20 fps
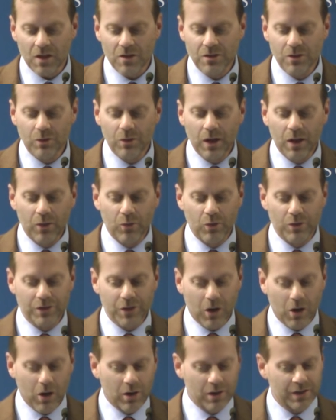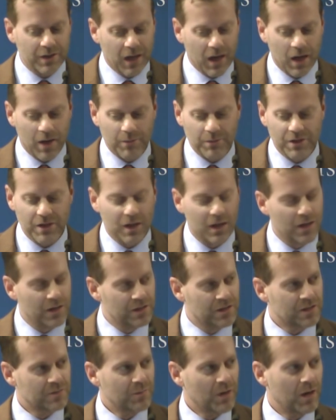So, in other words, hard times
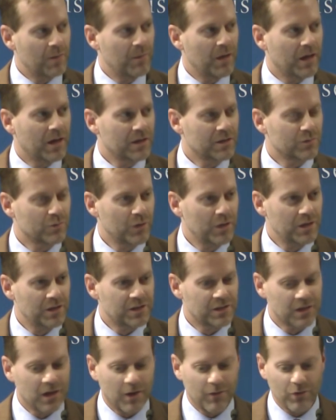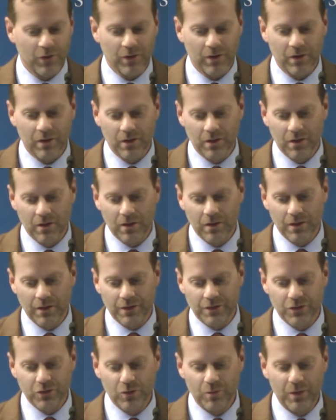just might make us rediscover
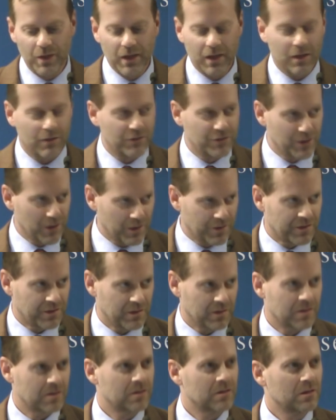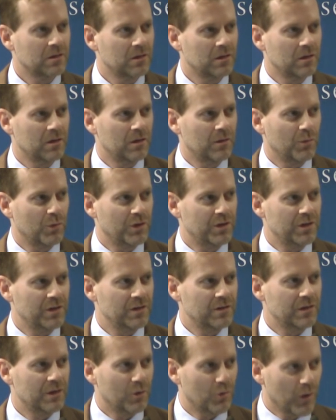the true meaning of justice, which
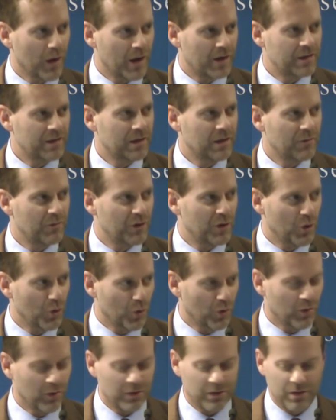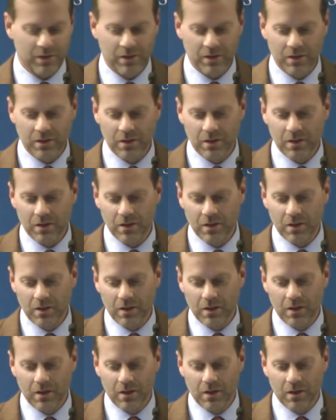is the granting of the earned.
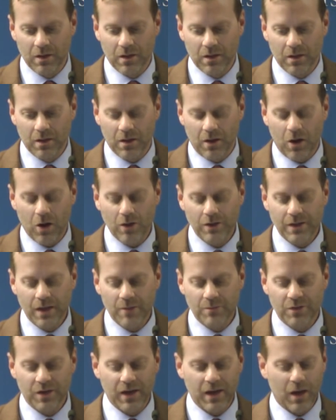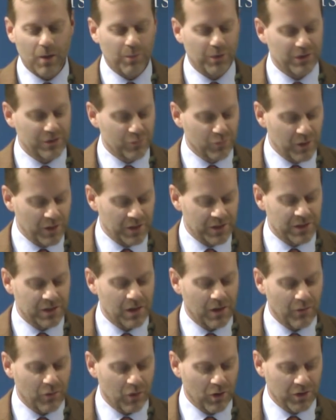Hard times might help us
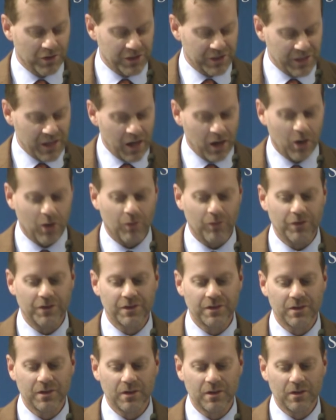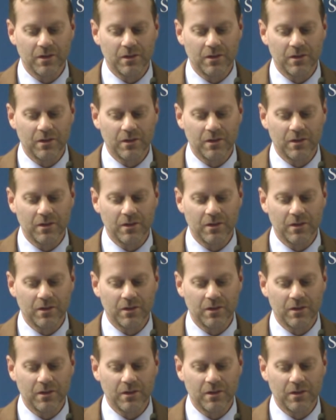rediscover ourselves,